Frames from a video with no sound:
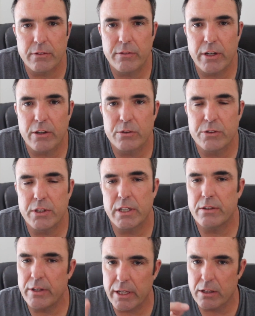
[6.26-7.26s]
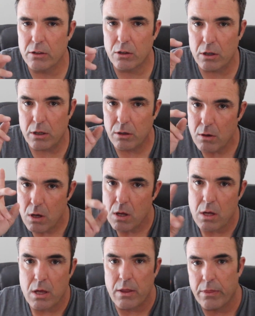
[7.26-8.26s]
the videos yet, take a look.
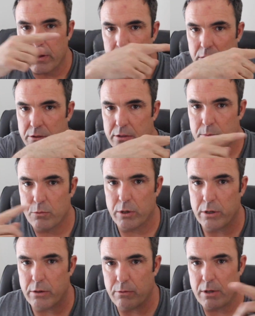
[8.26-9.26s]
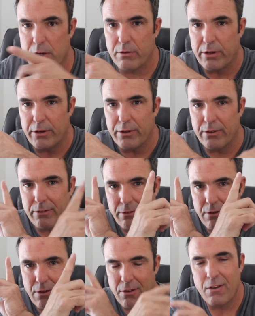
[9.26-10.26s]
They're somewhere around here.
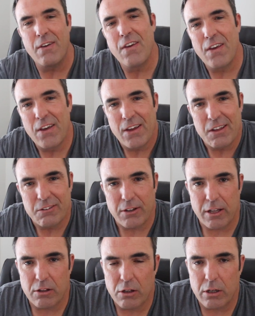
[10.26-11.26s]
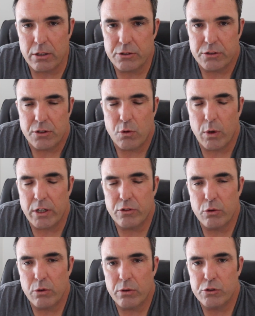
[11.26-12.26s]
Take a look, just a quick
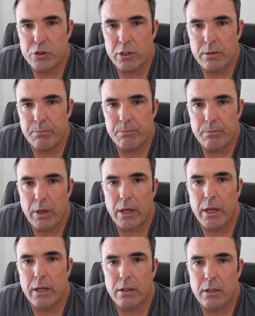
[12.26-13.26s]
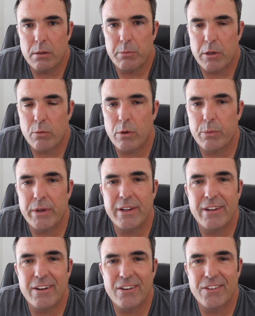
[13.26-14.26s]
tour of the ship and a little bit of what we
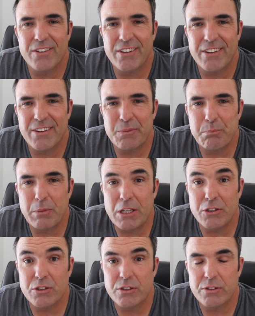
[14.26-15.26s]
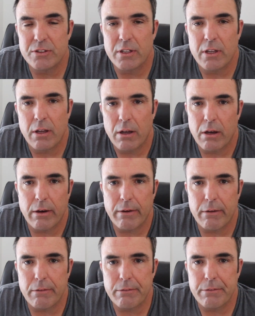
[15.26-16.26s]
did on the beaches
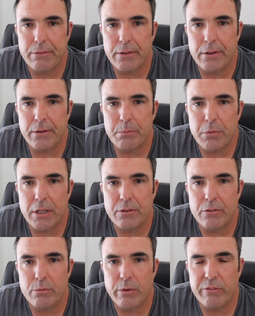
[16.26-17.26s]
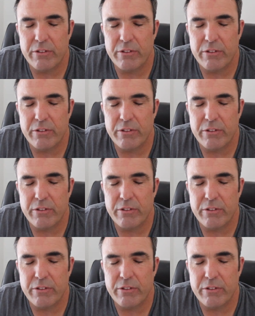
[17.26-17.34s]
of the places we